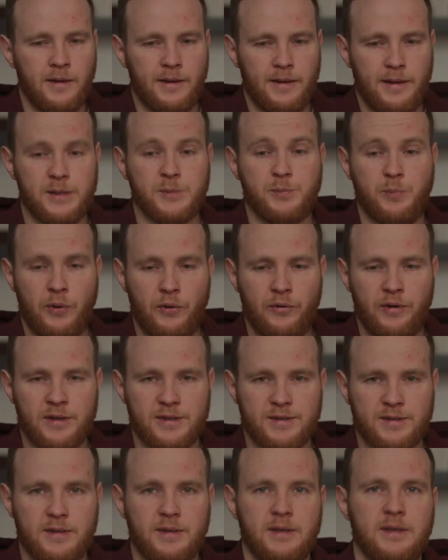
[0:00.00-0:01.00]

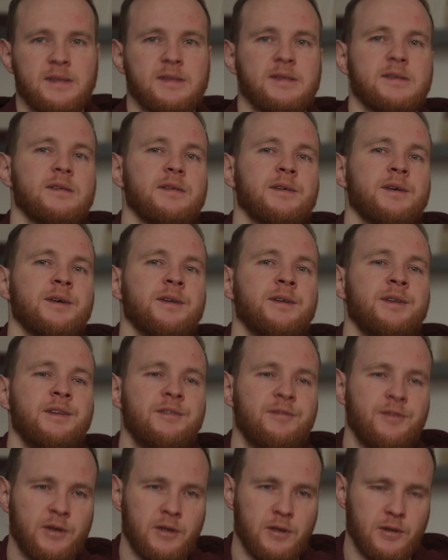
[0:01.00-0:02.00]
experience, it's
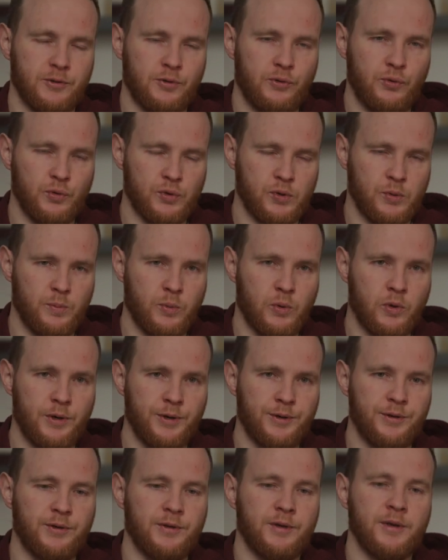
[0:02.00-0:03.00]
difficult to
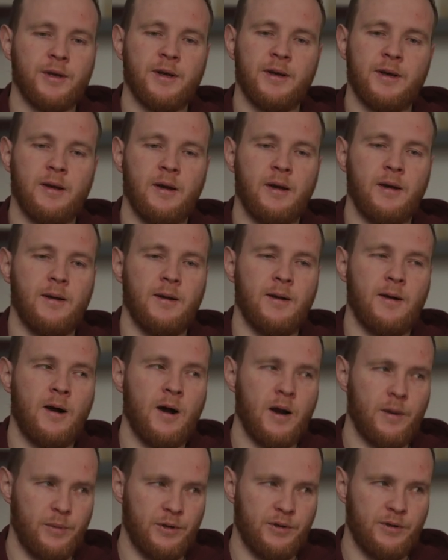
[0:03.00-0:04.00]
support
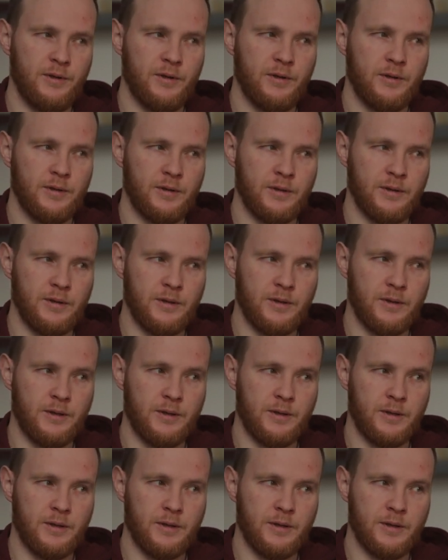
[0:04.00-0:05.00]
armed
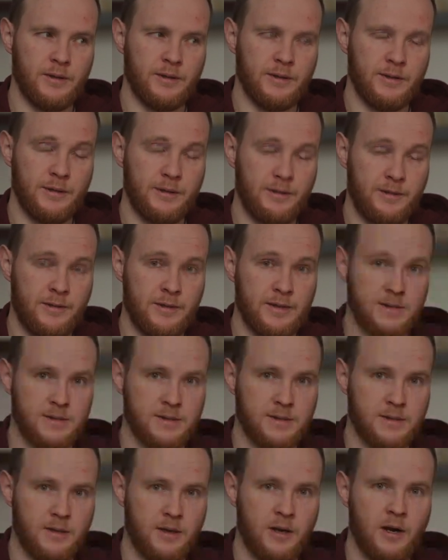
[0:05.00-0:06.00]

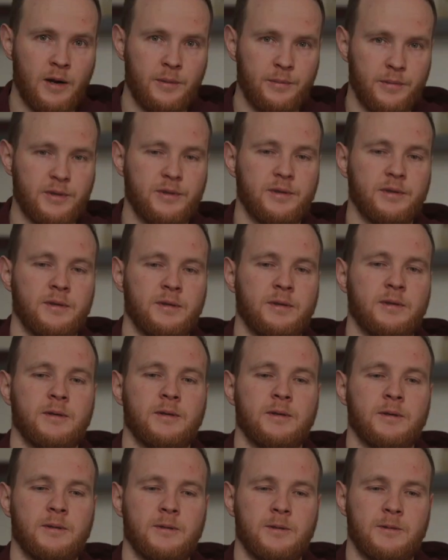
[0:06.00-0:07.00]
defense, armed
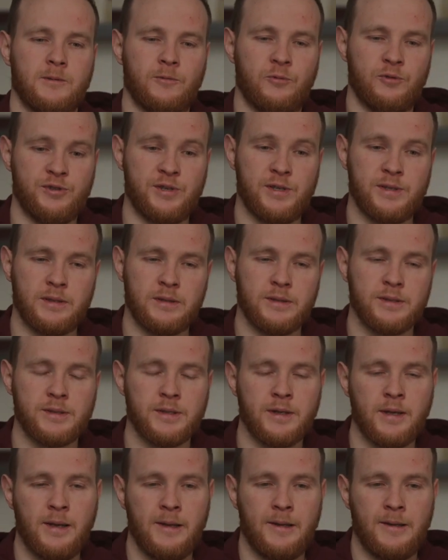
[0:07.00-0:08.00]

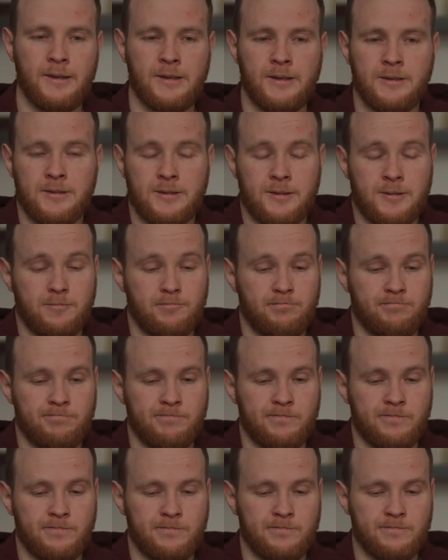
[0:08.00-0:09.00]
resistance,
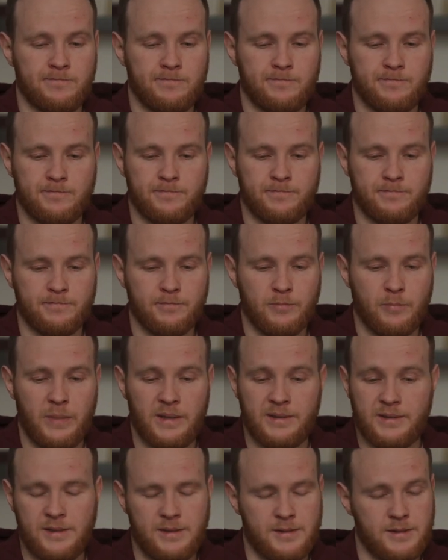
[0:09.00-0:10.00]

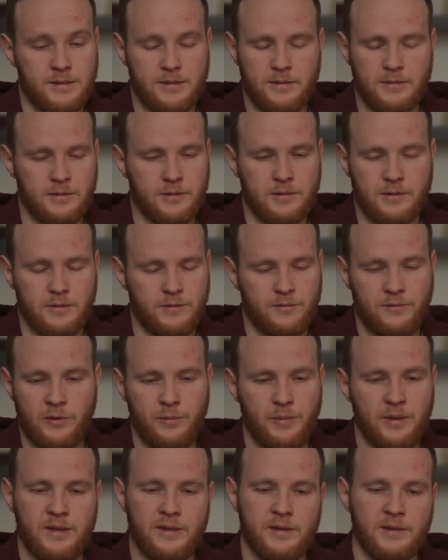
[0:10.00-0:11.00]
but it's
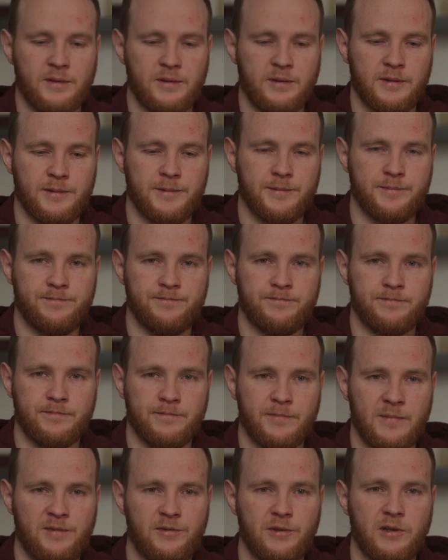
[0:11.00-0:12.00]
for me
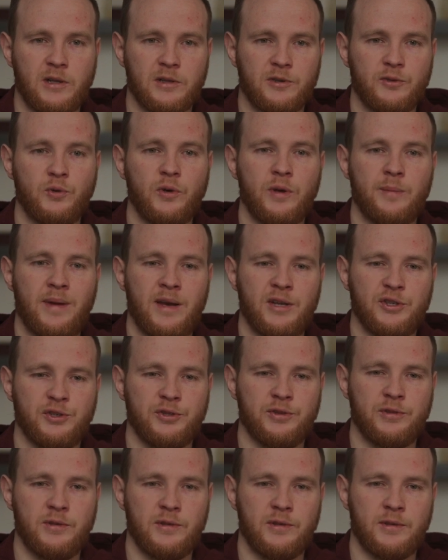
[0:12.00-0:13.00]
difficult to imagine